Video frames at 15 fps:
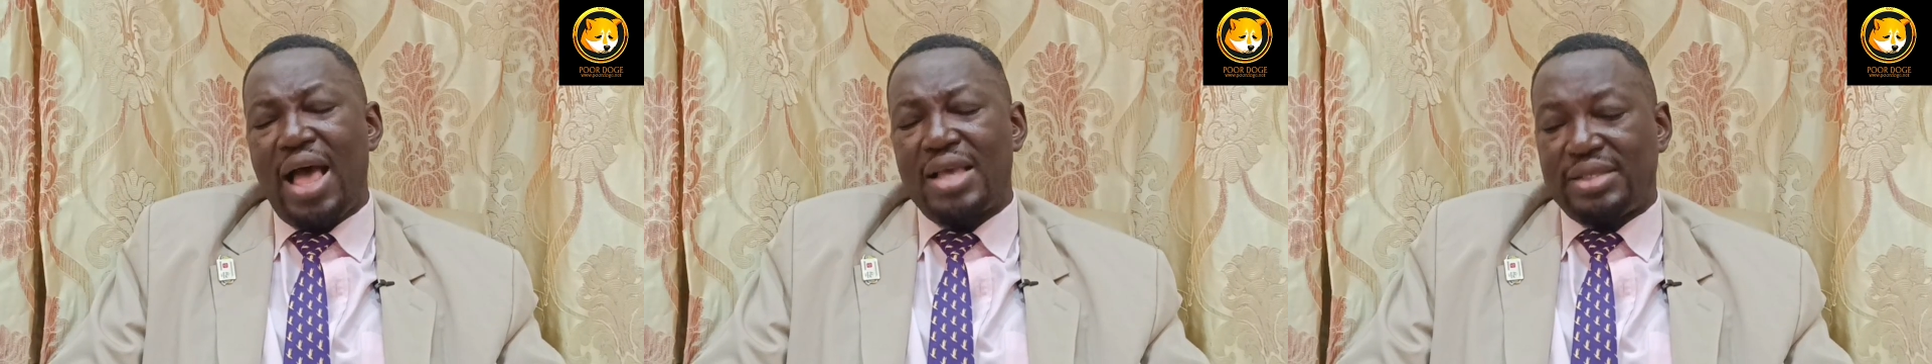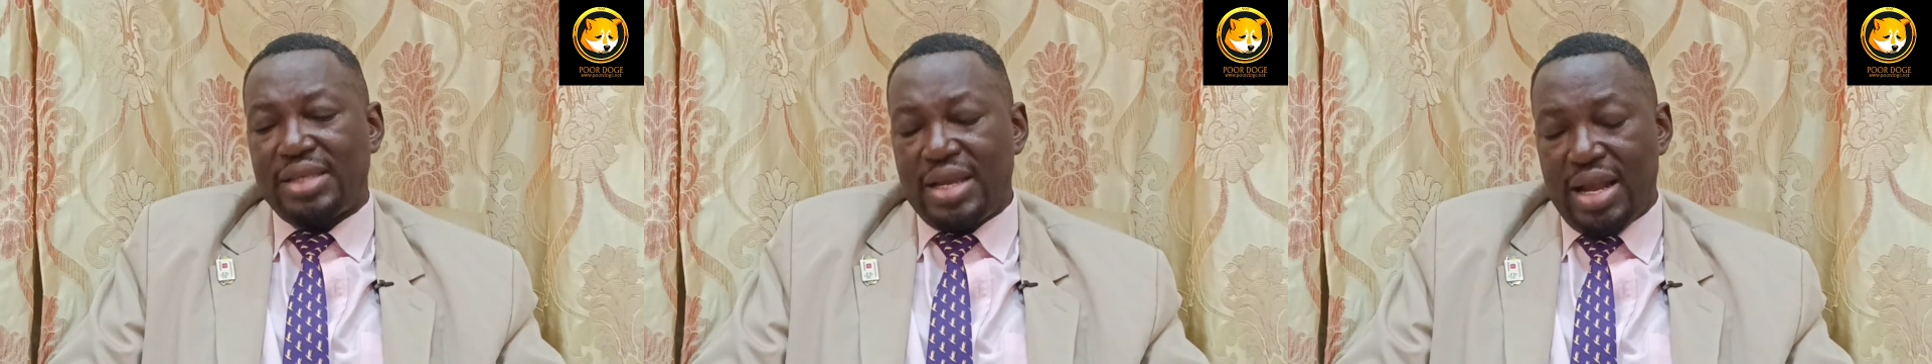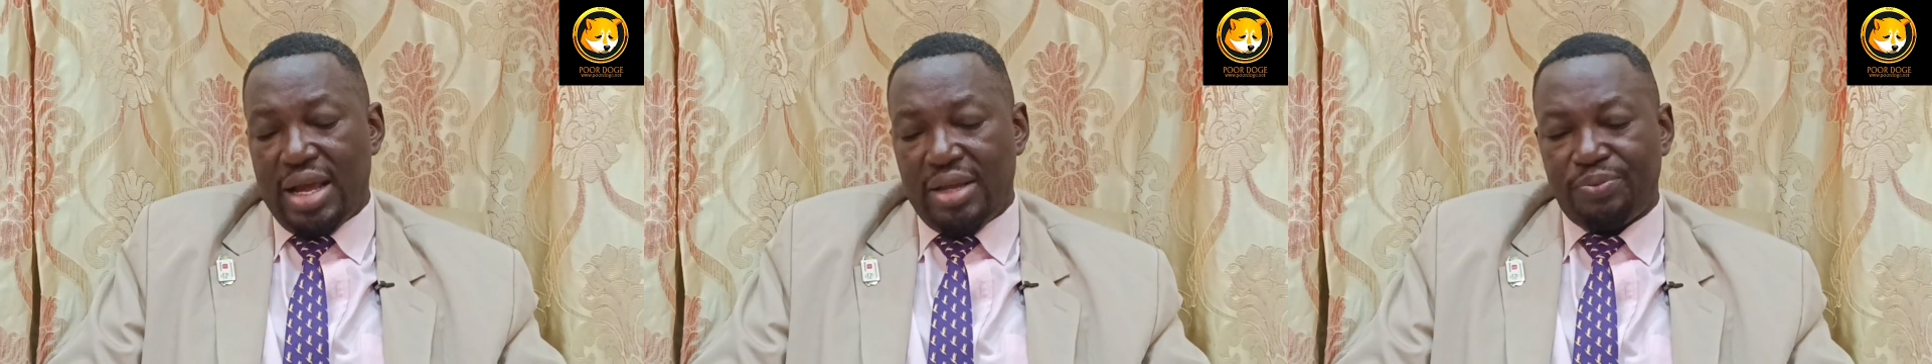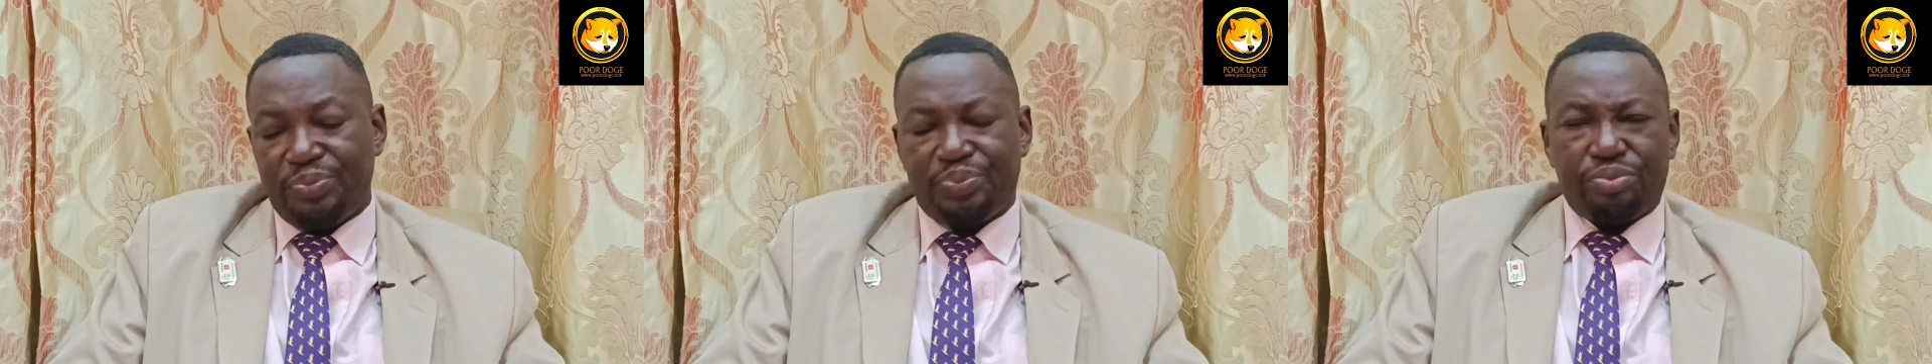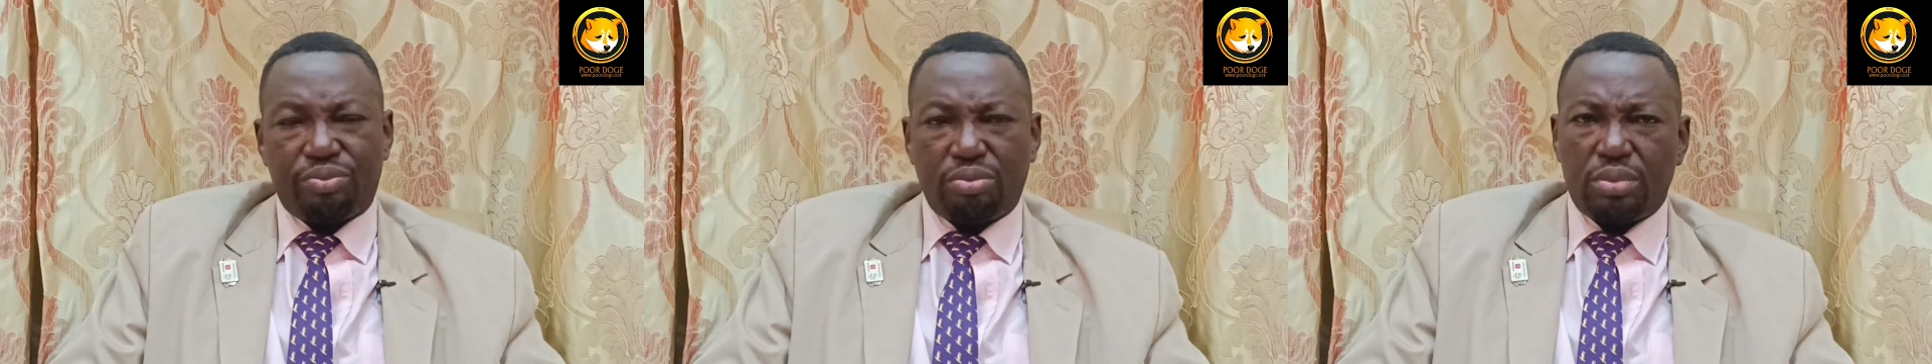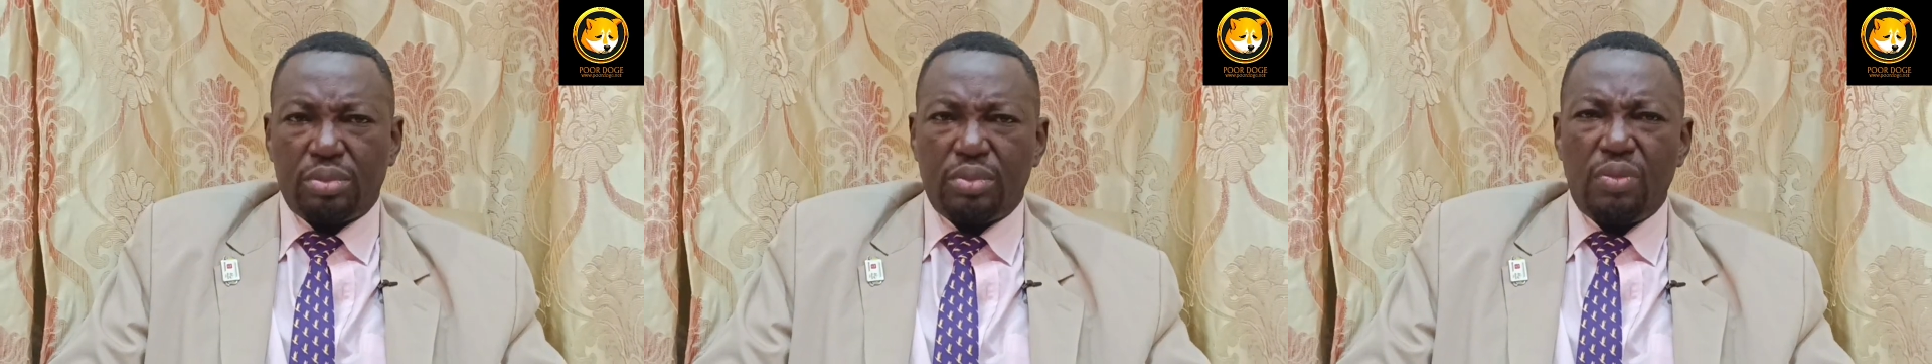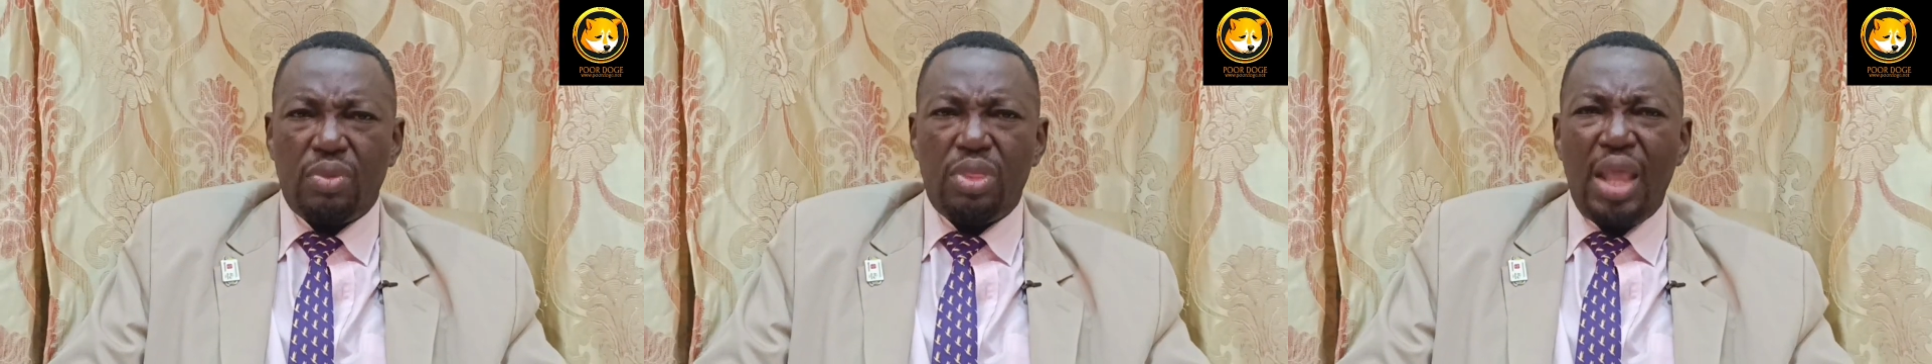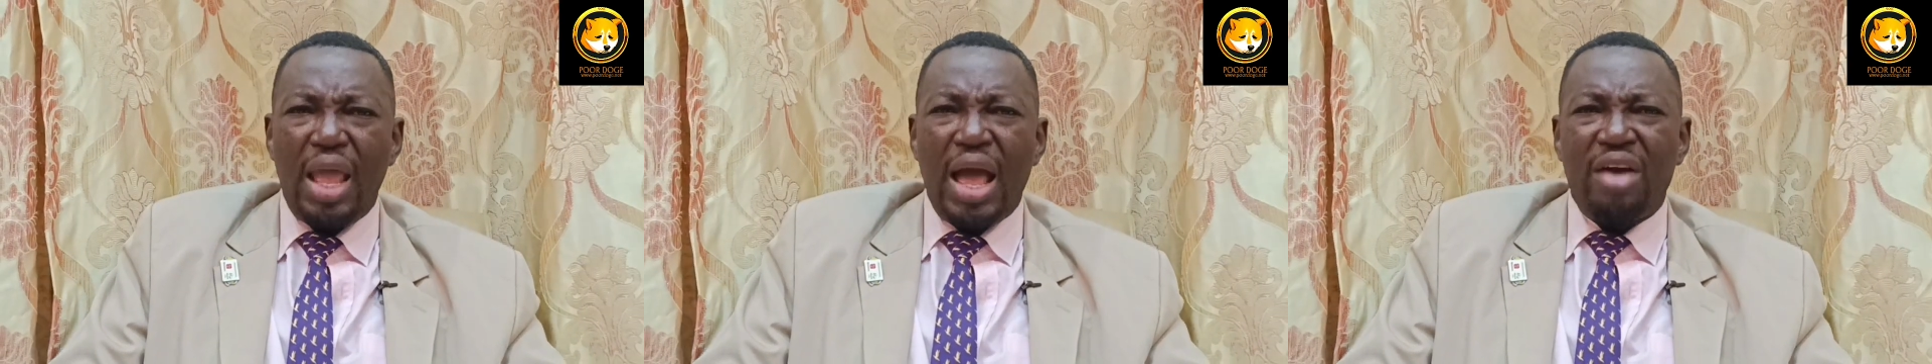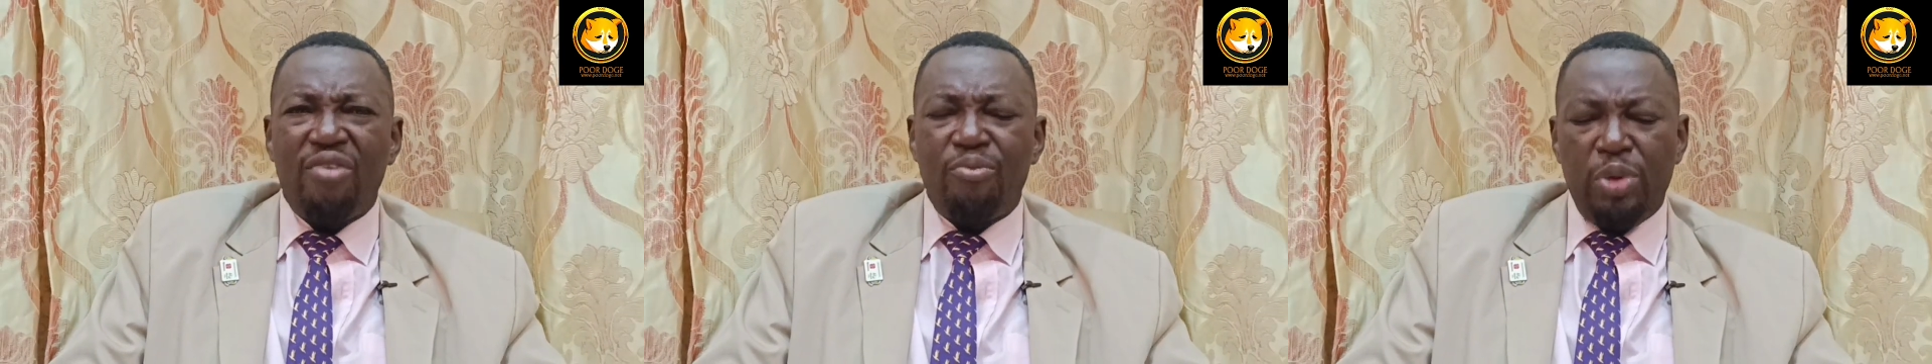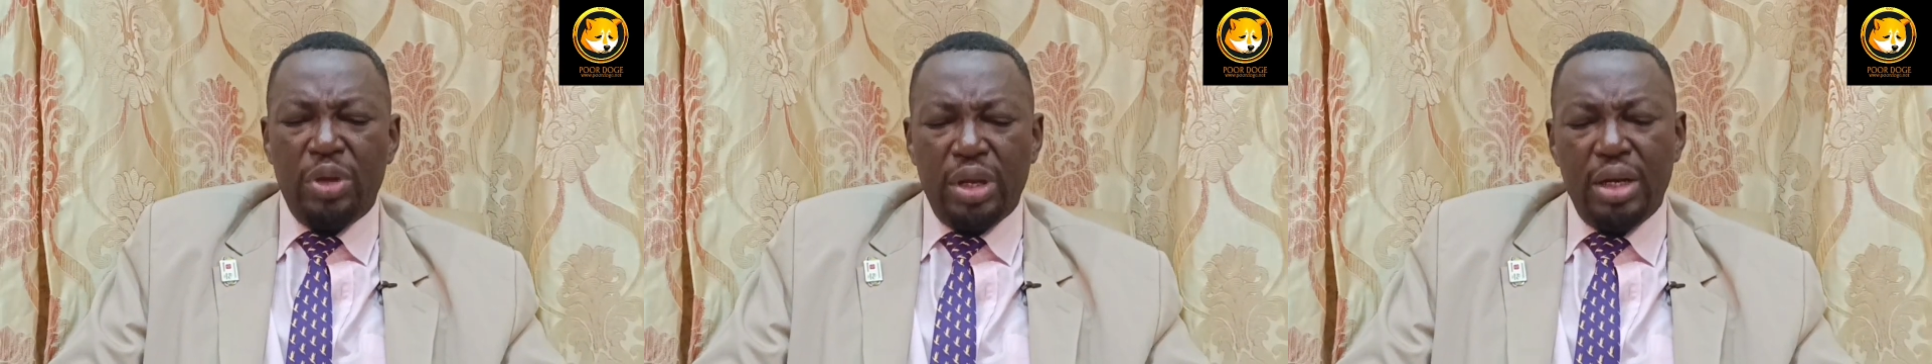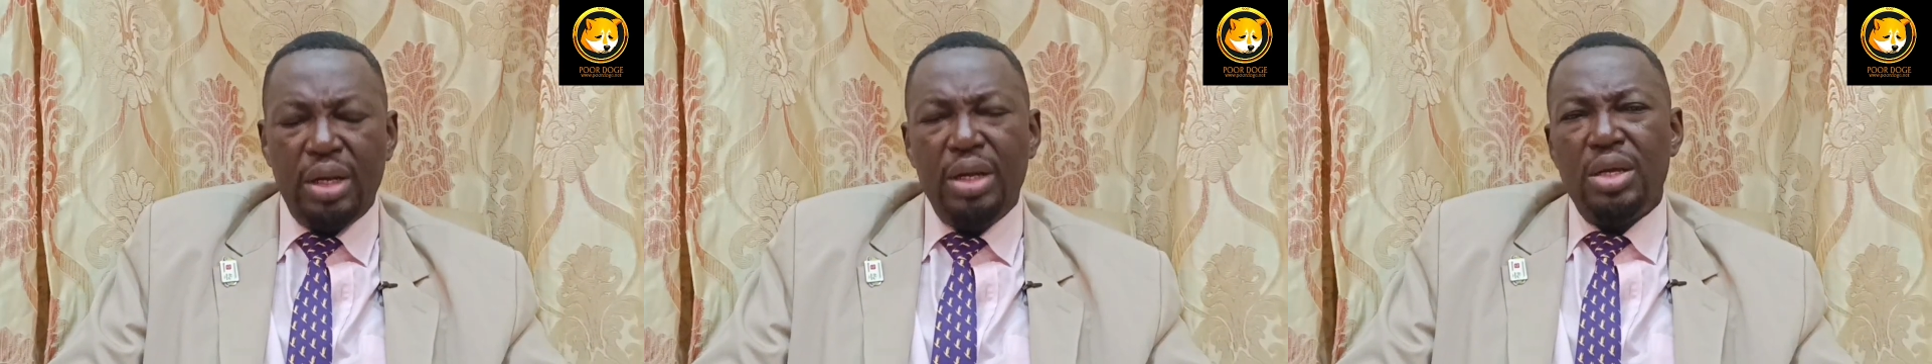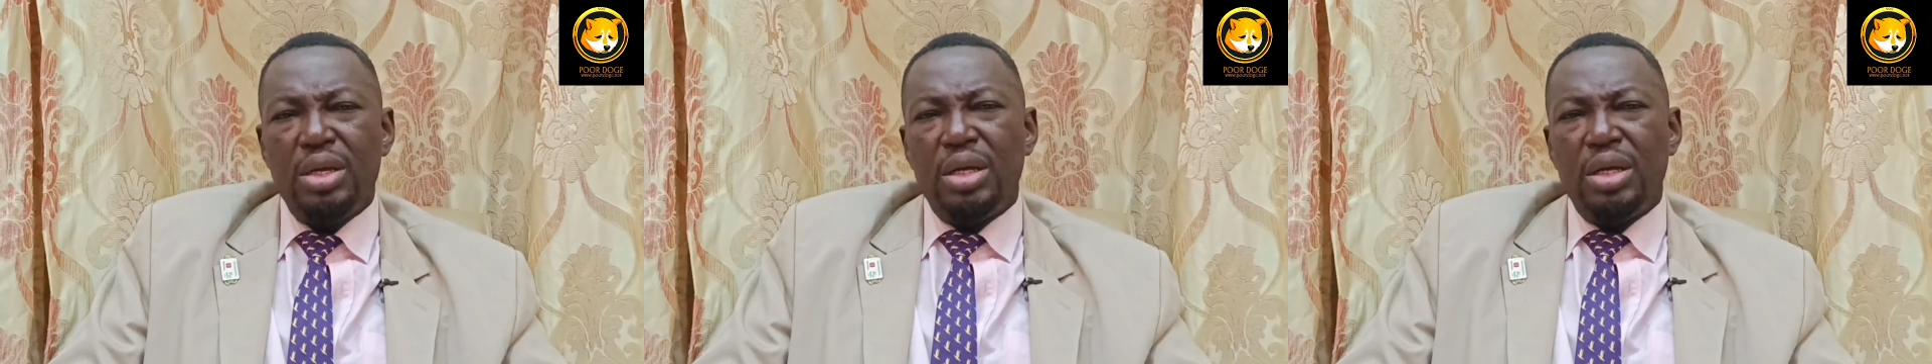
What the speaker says: Arsenal have been